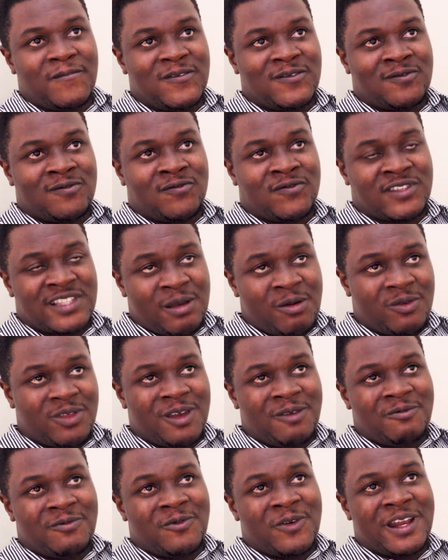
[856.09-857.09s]
some of
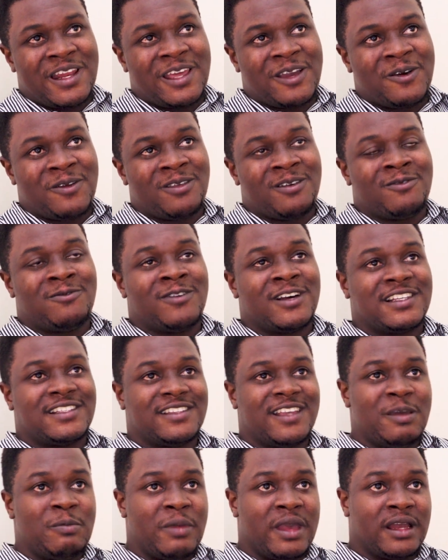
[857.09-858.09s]
them, when they got their
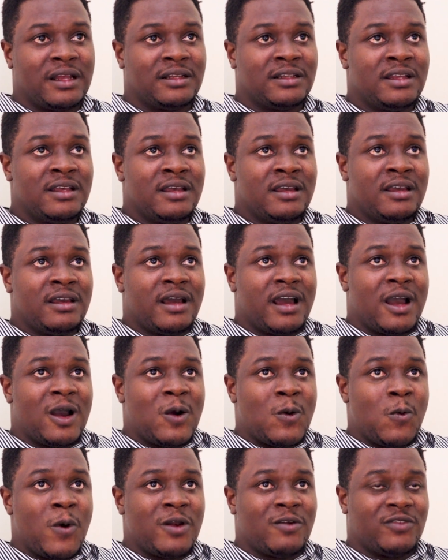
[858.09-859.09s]
first email,
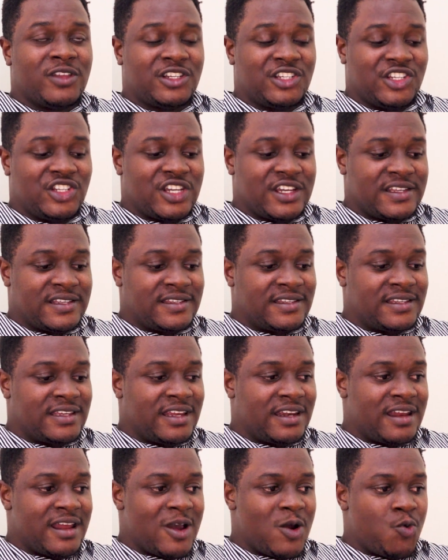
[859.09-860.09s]
one of the
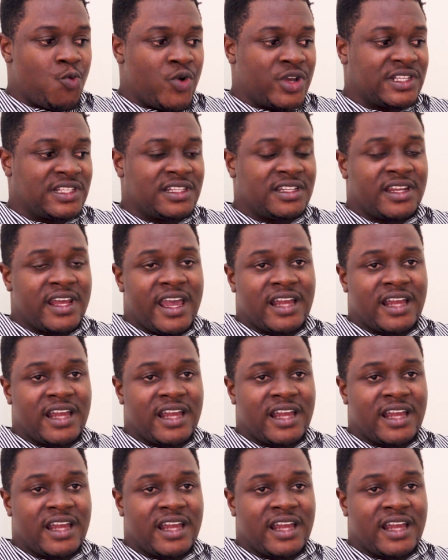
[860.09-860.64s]
teachers in West